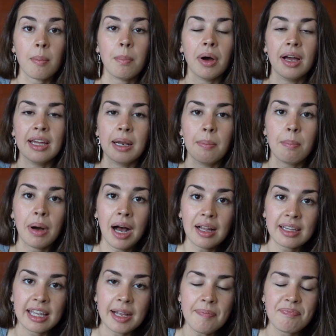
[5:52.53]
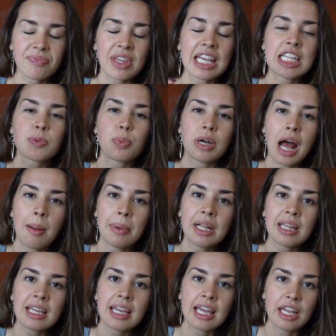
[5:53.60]
But in Bali, it's
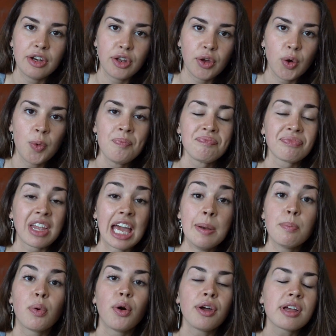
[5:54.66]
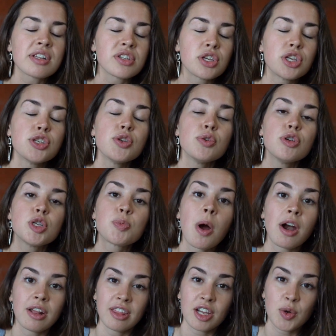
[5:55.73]
predominantly Hindu, and pork is a huge
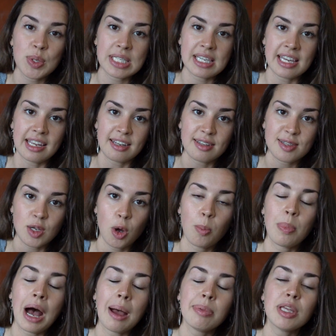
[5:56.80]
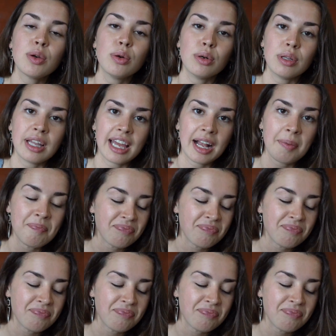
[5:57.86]
part of the cuisine. So Babi Guling